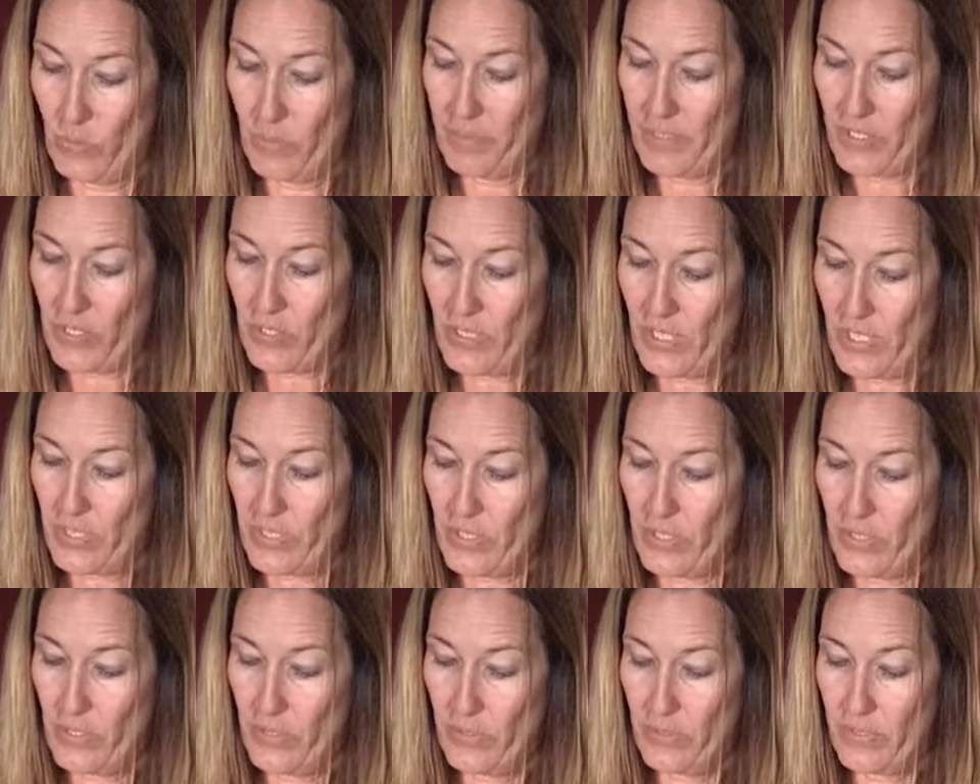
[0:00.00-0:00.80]
We must
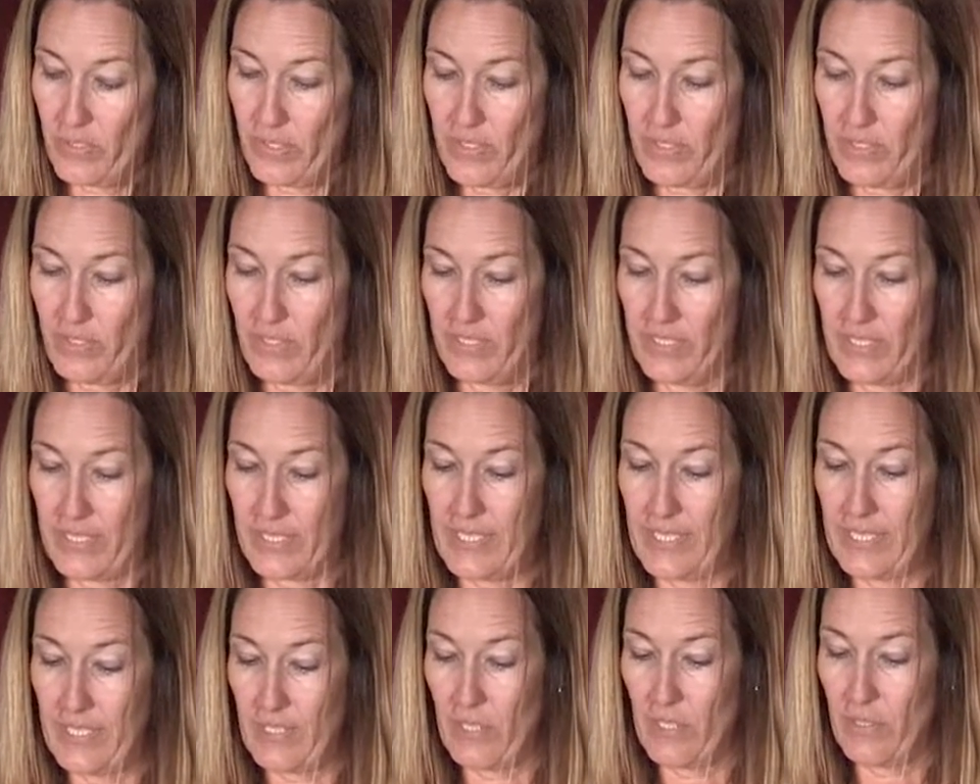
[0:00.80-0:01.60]
also
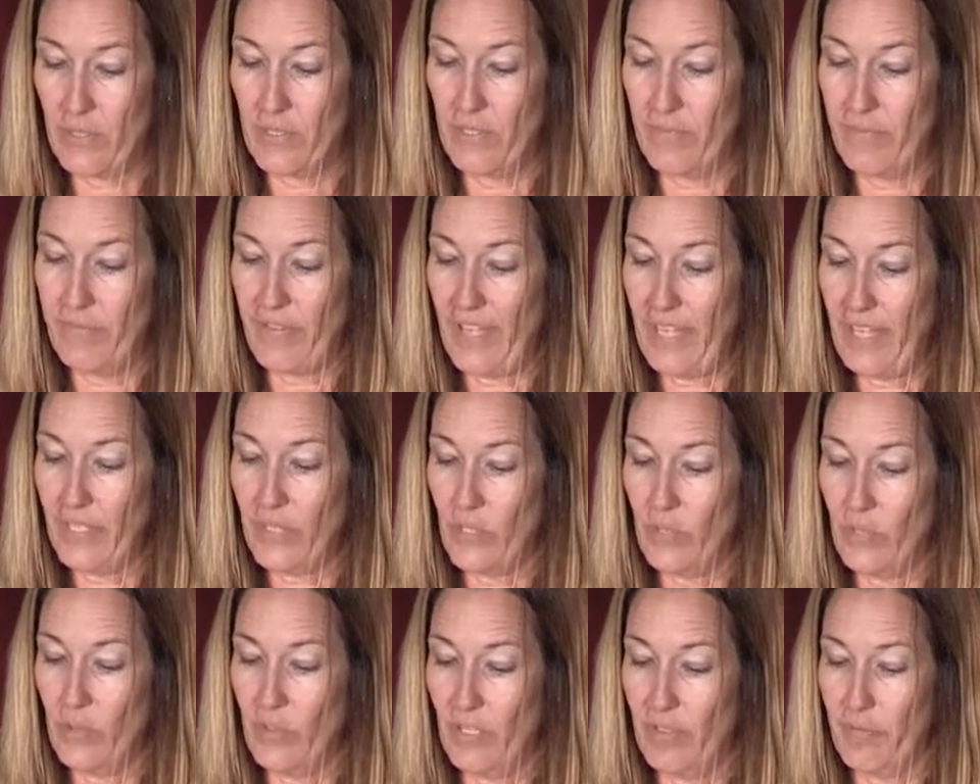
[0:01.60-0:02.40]
consider the
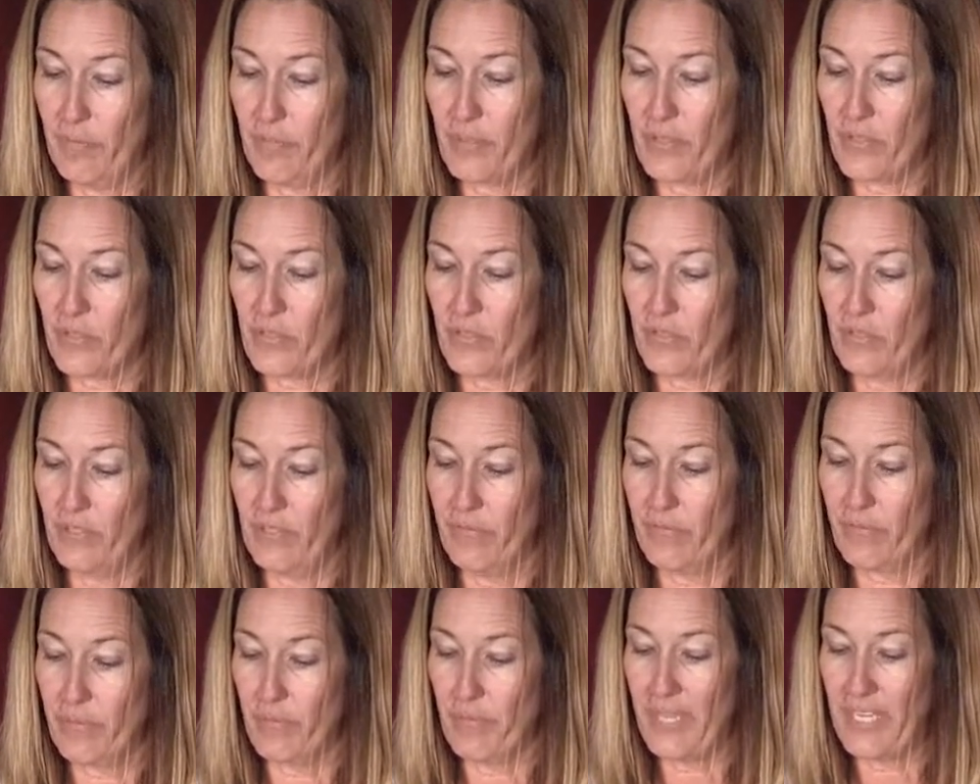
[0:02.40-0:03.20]
value of personal
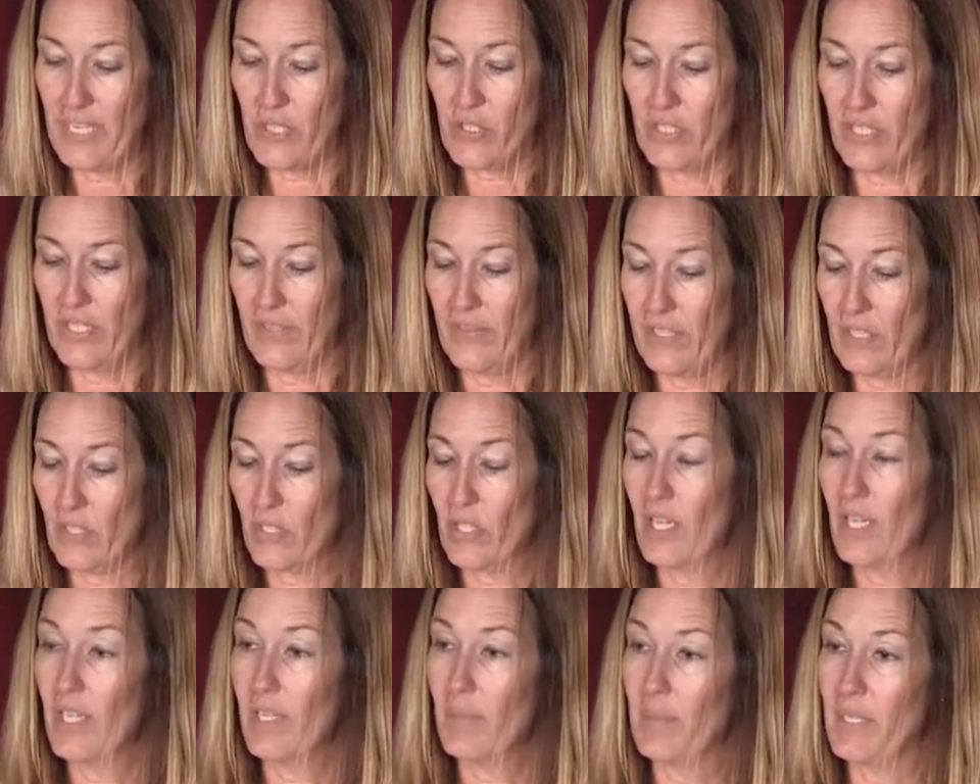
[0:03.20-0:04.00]
information and the
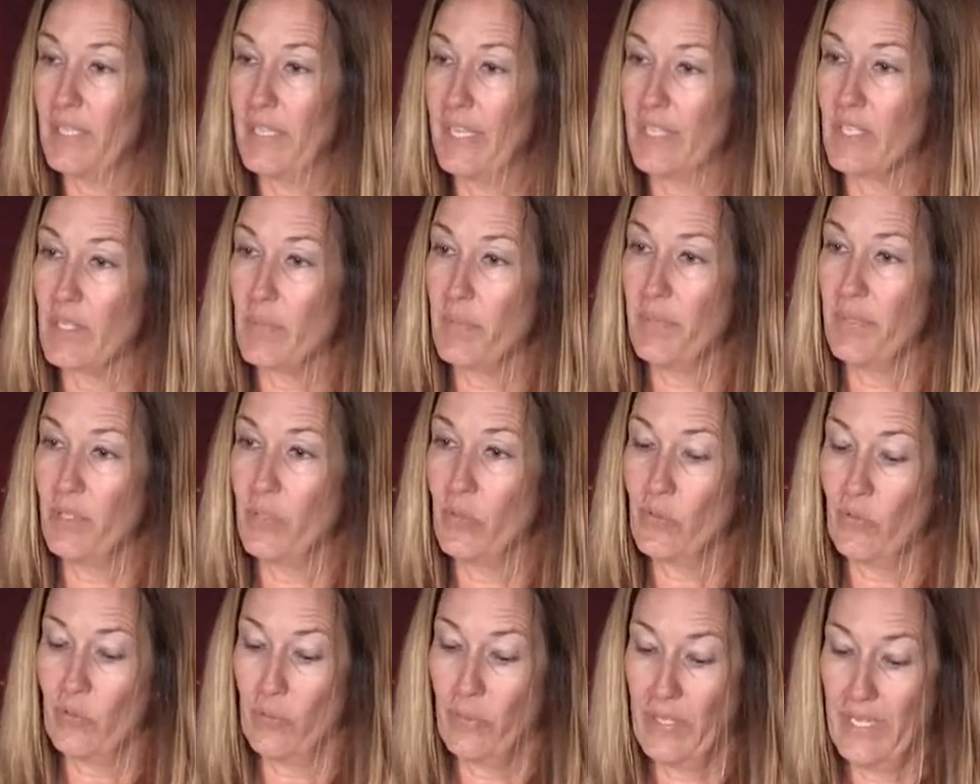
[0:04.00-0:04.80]
economy that is
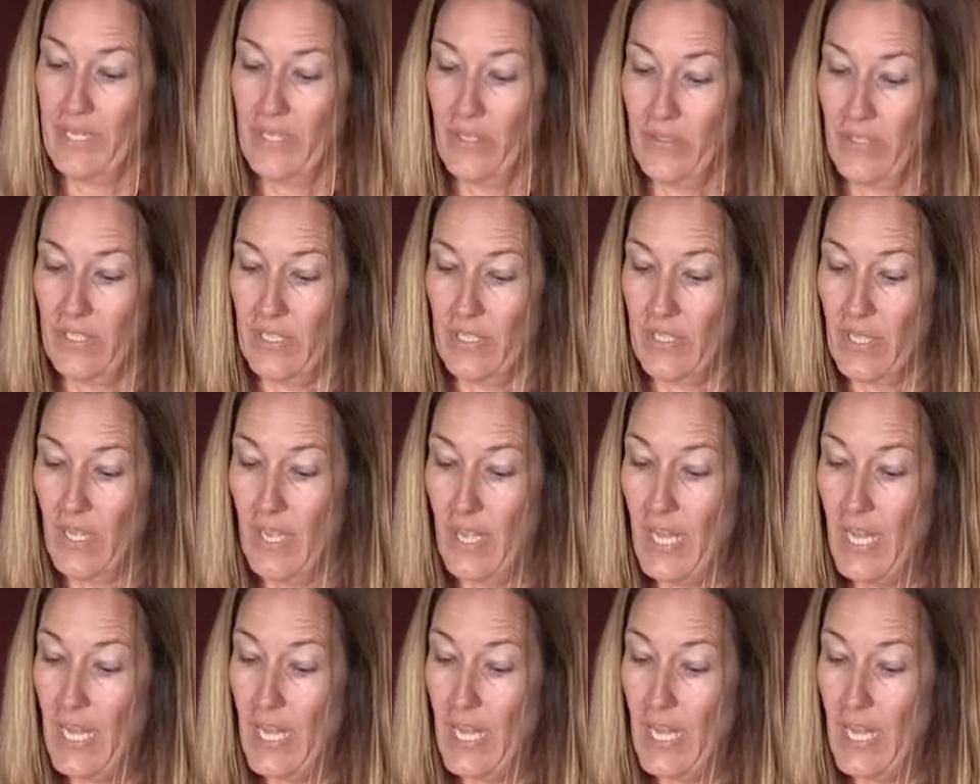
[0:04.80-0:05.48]
built around it.